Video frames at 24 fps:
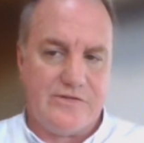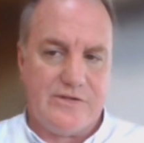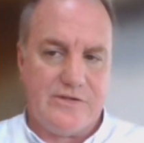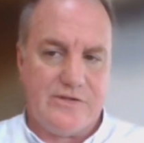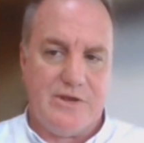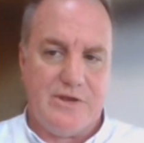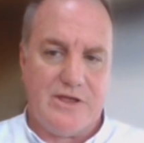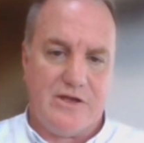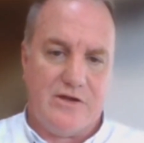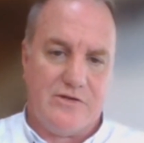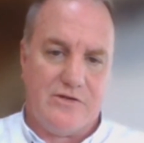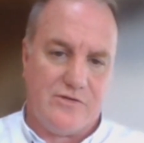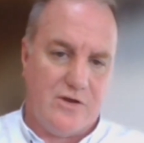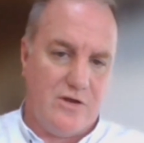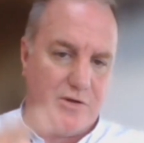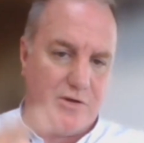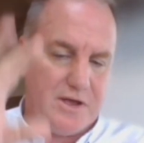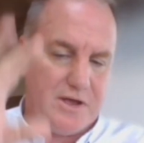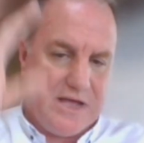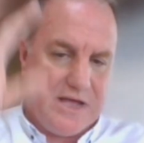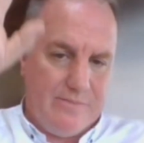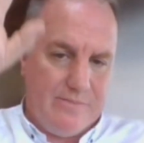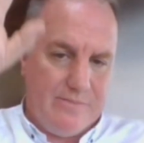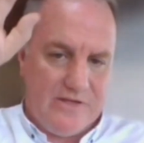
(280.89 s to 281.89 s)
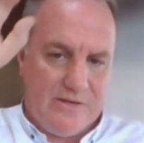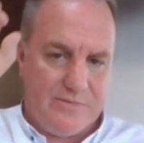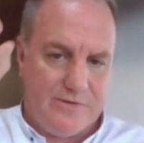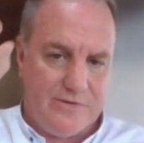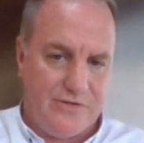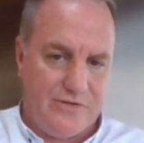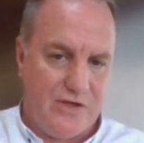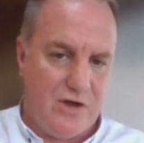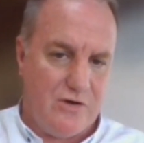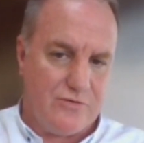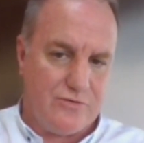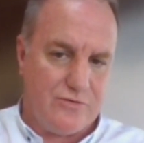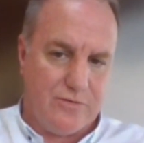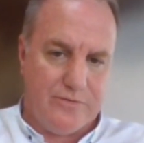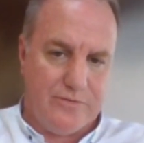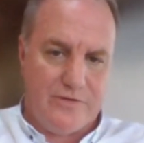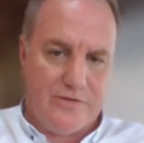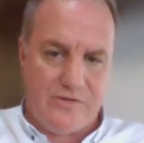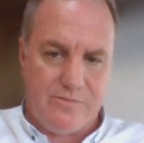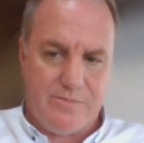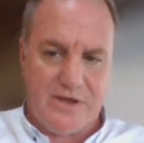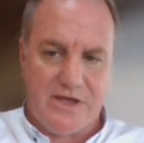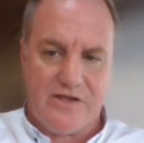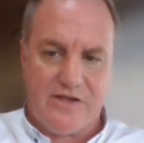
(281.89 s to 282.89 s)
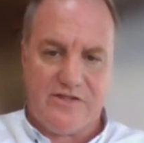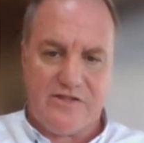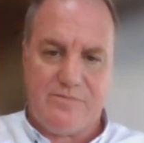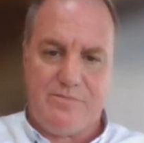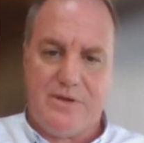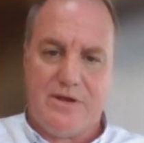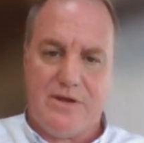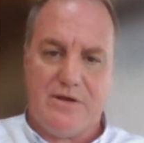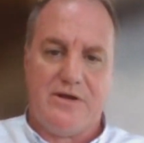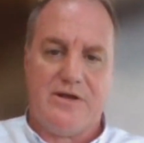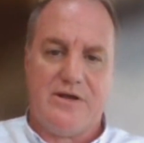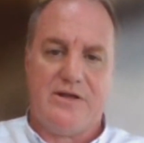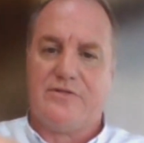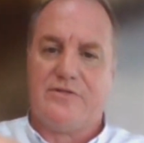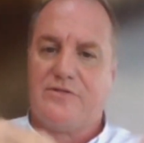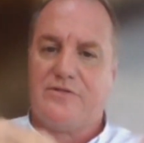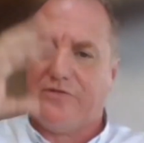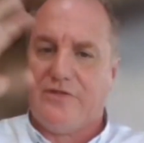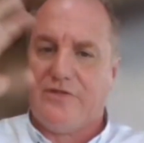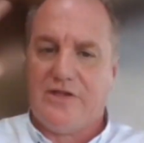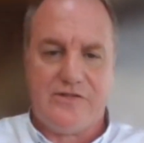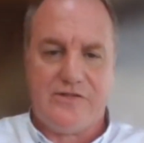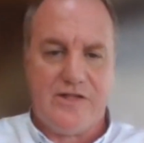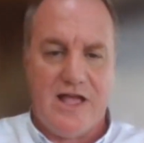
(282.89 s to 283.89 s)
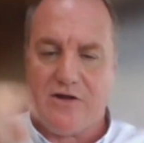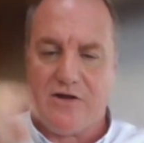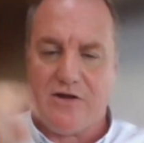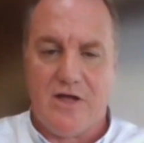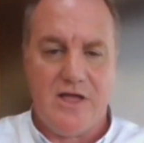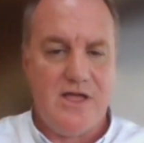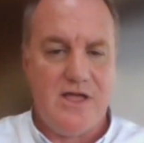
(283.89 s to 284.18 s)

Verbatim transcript: somebody goes along and comes up to the altar and there's a big experience and they start crying.